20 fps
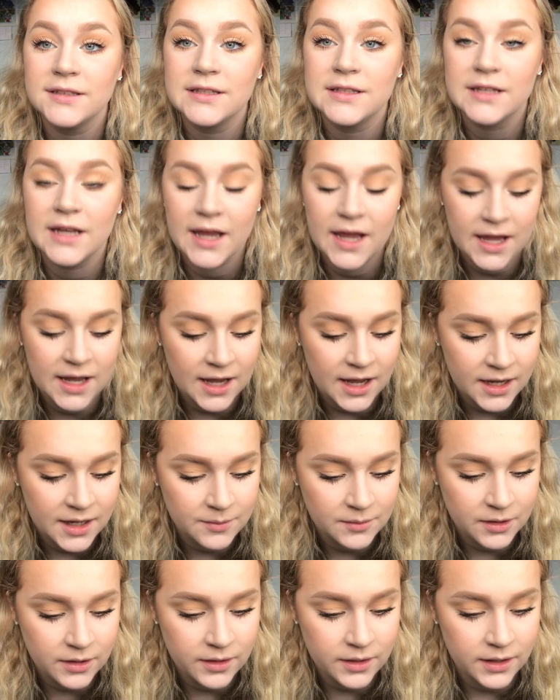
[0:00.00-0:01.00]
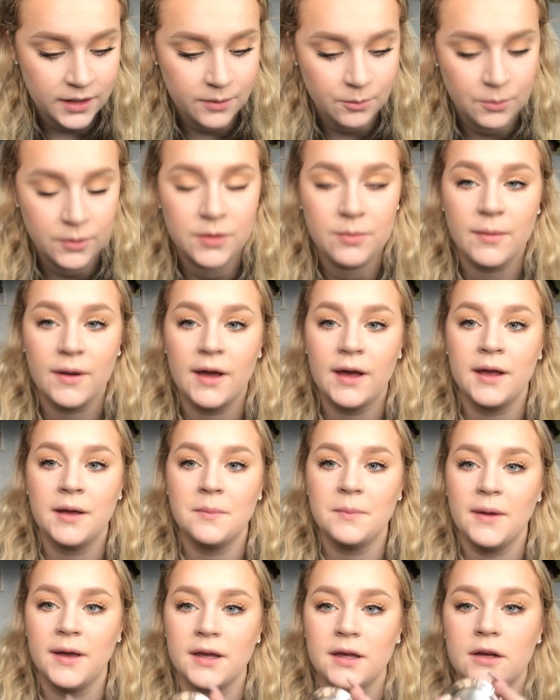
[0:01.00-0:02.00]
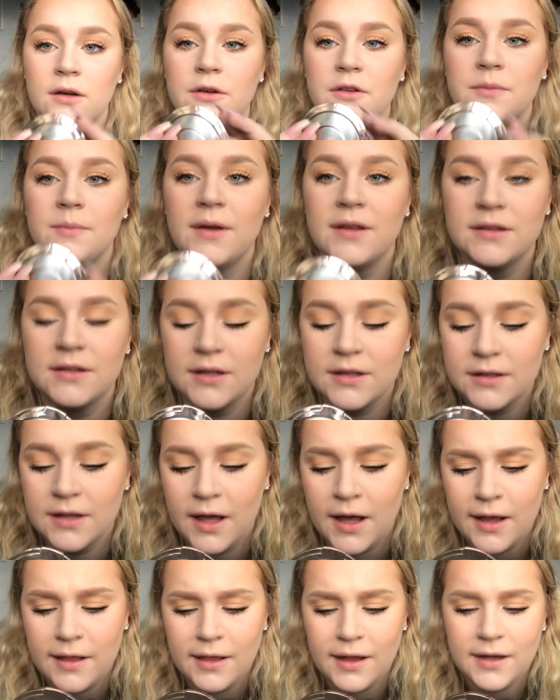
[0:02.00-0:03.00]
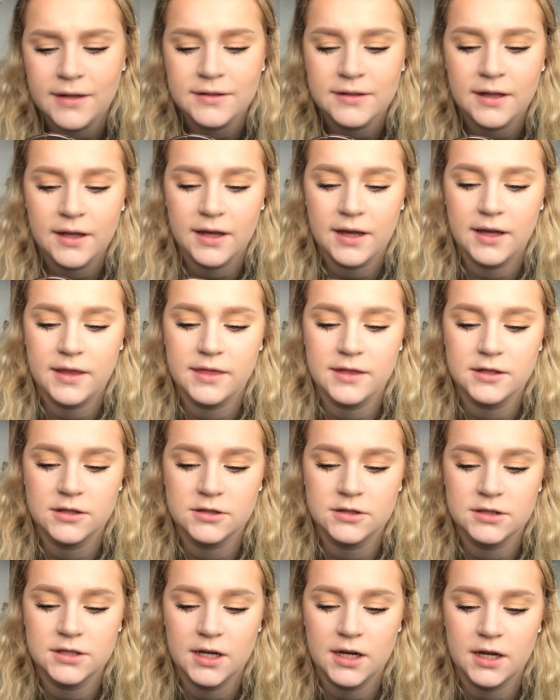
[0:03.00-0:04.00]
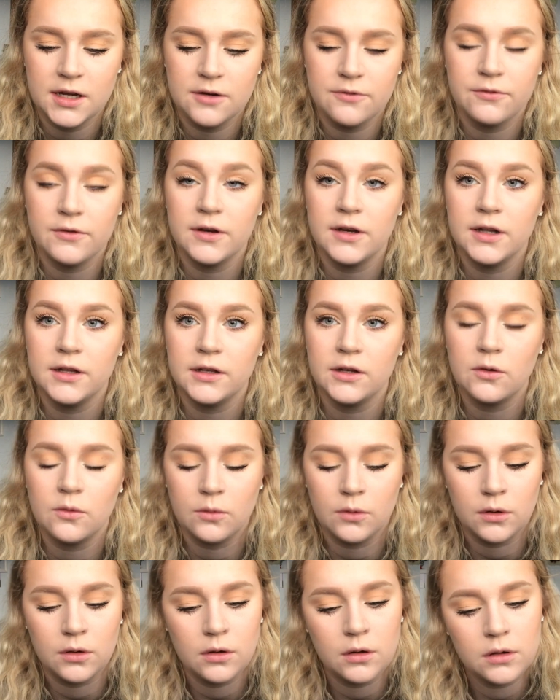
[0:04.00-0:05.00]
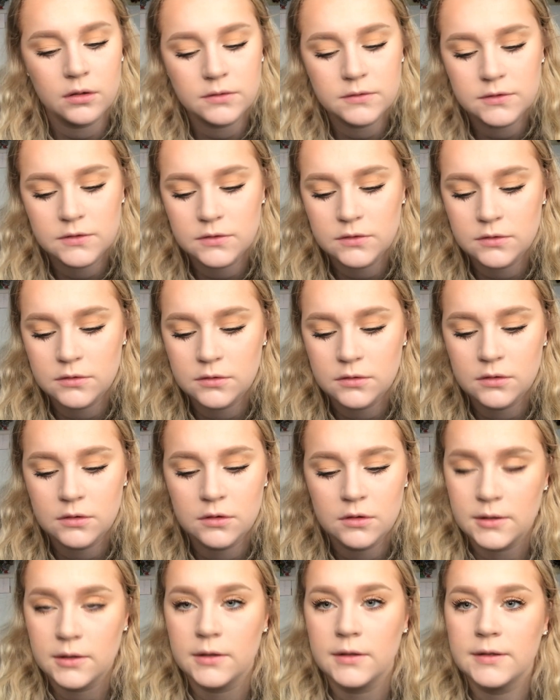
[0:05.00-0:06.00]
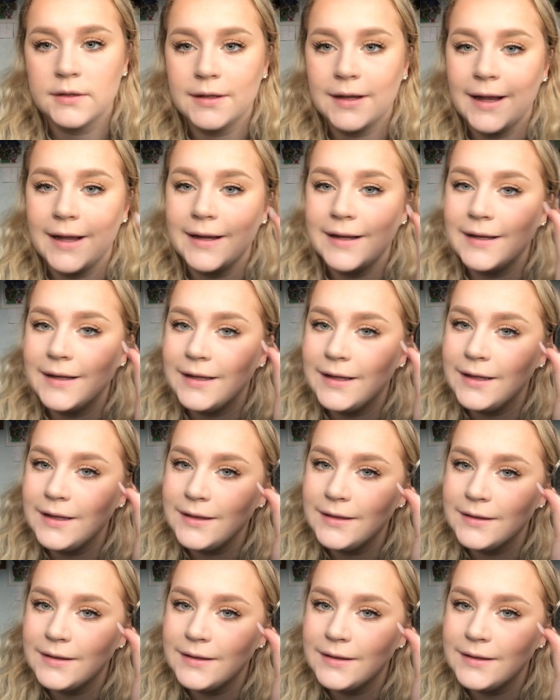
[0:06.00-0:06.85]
today, I am going in with my Becca Cosmetics highlighter in the shade Vanilla Quartz. Looks like this.